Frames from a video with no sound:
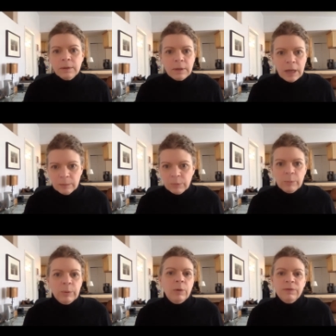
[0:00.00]
gotten
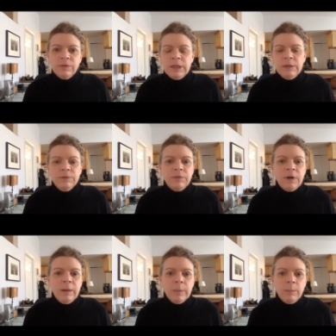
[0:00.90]
buprenorphine
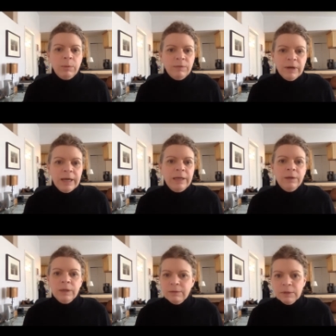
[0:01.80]
from a
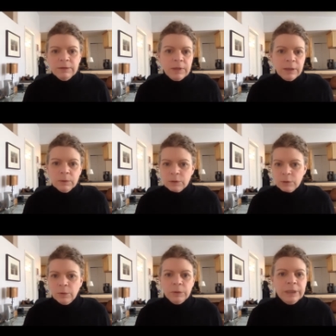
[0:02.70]
provider, even if they were
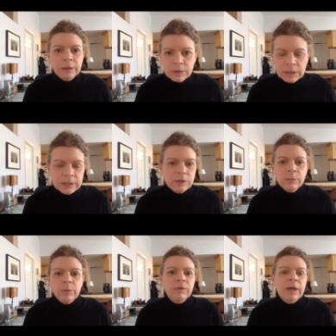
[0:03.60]
told, here's a list
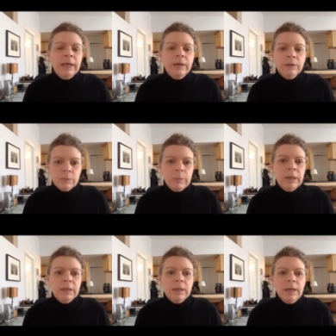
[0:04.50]
of providers.
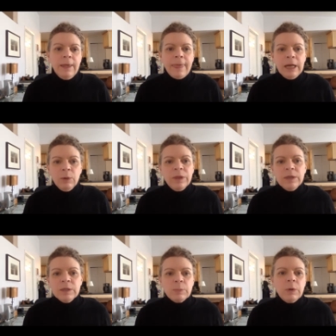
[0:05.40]
But, with
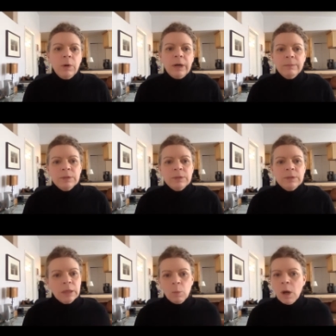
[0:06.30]
this program,
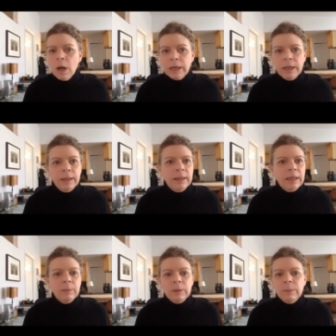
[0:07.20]
someone can walk in, they
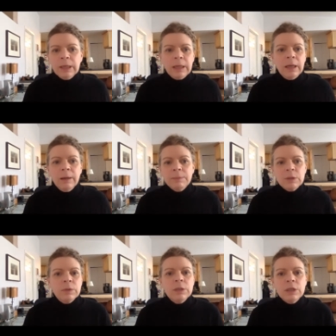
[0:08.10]
can be picking up
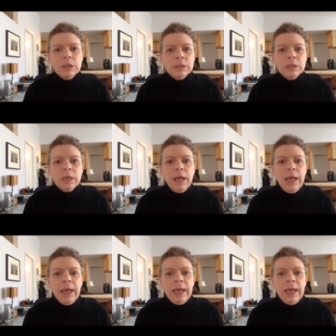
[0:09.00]
syringes
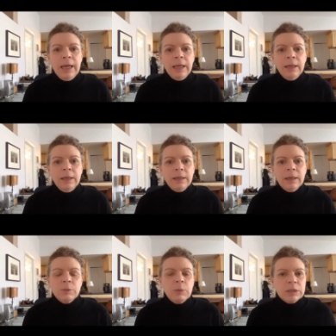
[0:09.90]
and
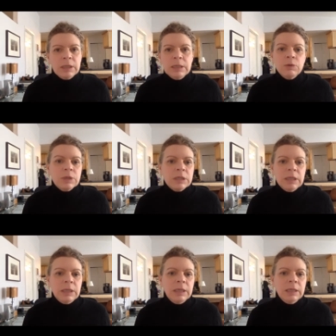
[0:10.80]
express an interest
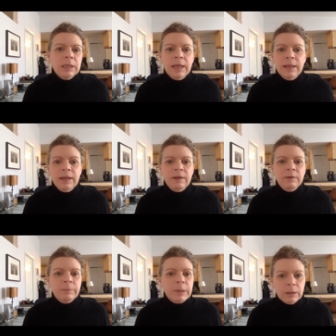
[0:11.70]
in it. And
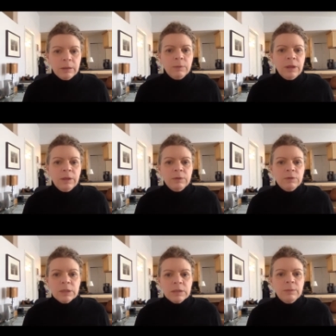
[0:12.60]
they've partnered with a
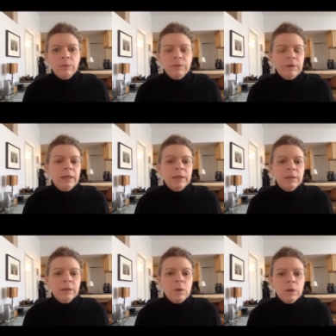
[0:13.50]
trusted
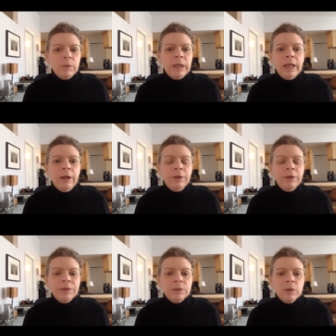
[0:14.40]
provider, Corewell
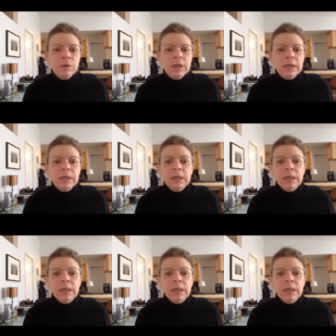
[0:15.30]
Health, so that,